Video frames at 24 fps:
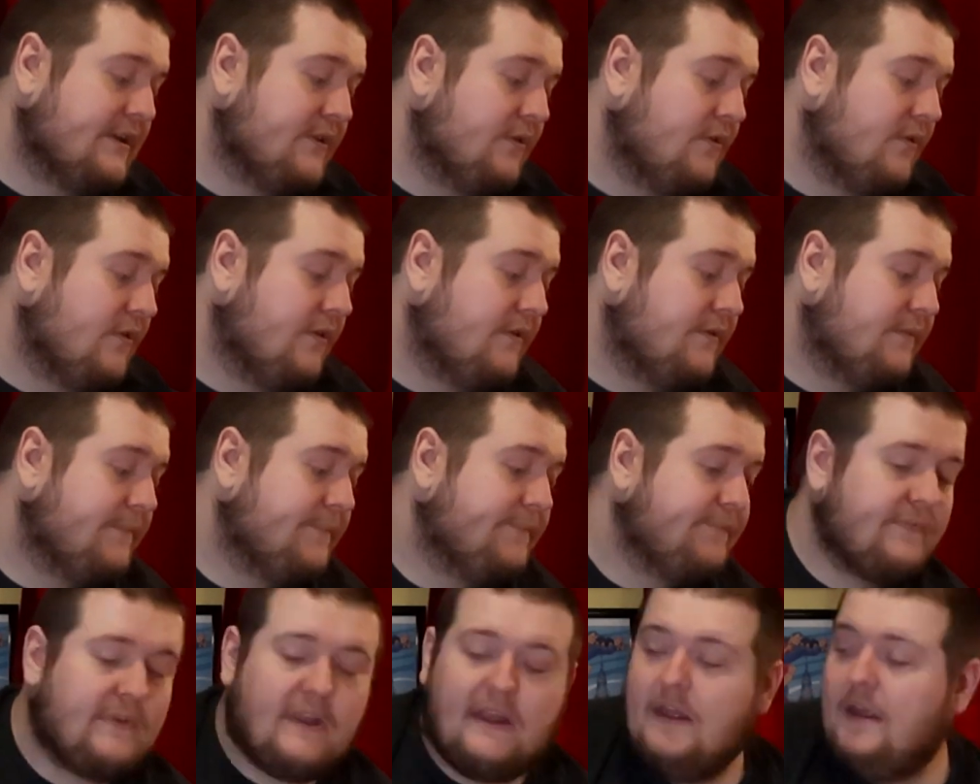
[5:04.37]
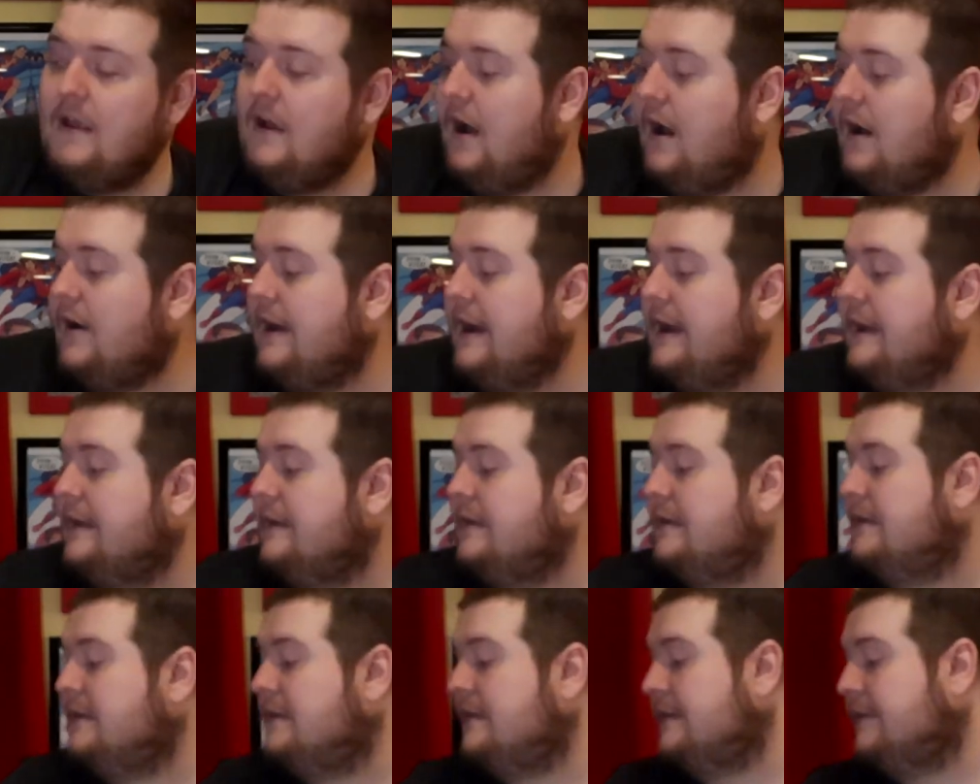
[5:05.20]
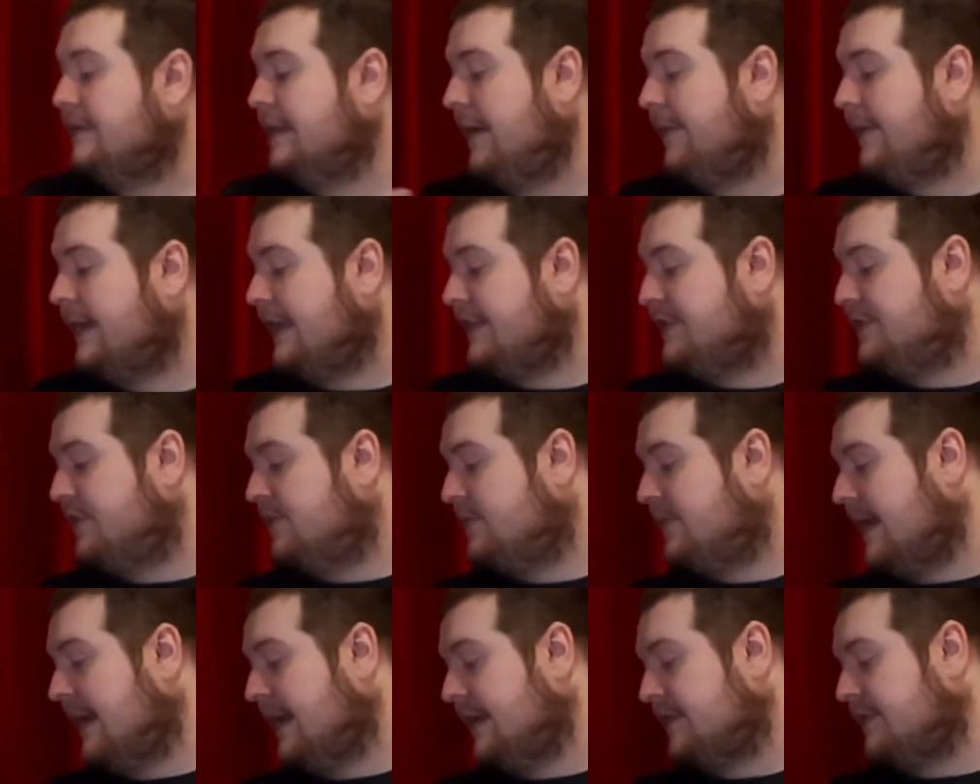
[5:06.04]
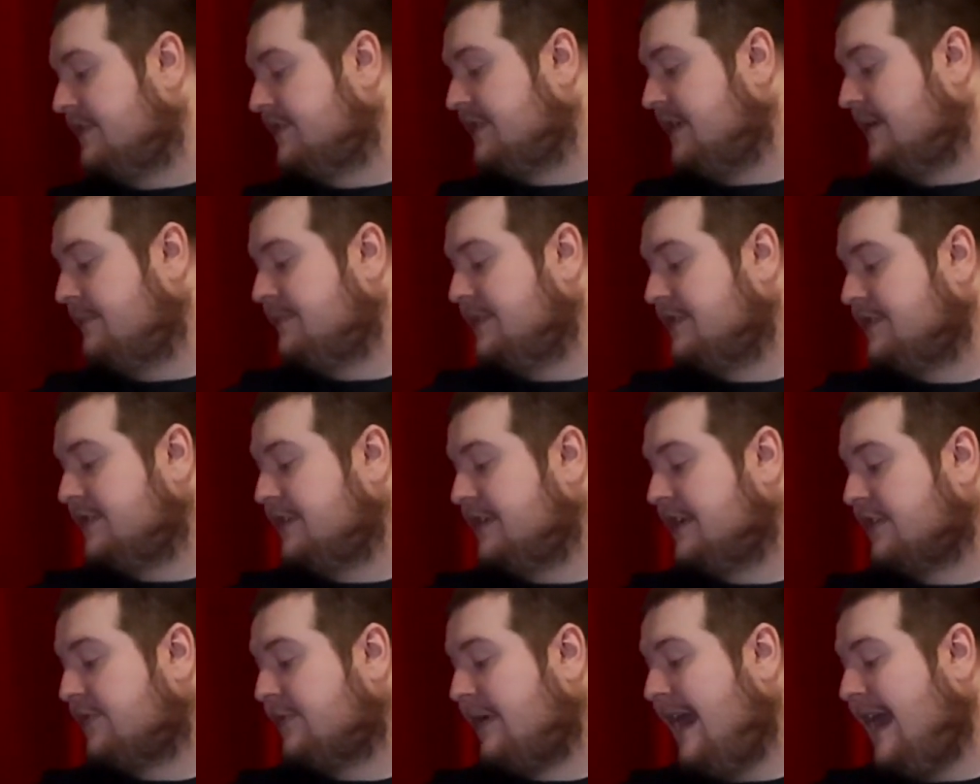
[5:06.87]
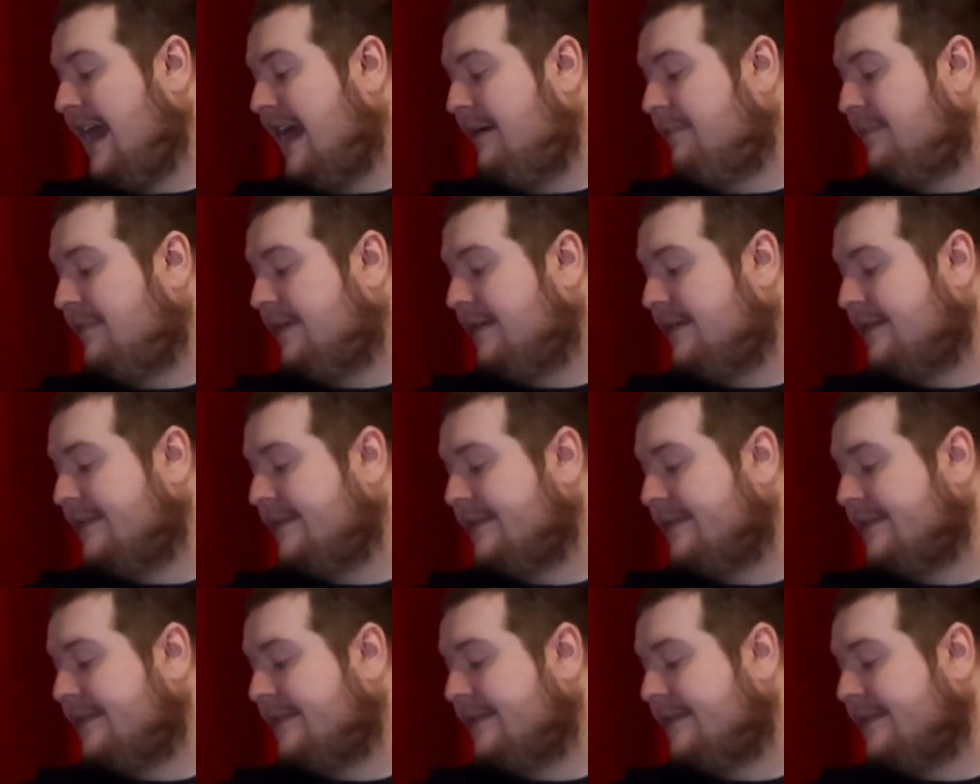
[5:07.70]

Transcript: cool. All right, now we got two regulars. I'm just going to grab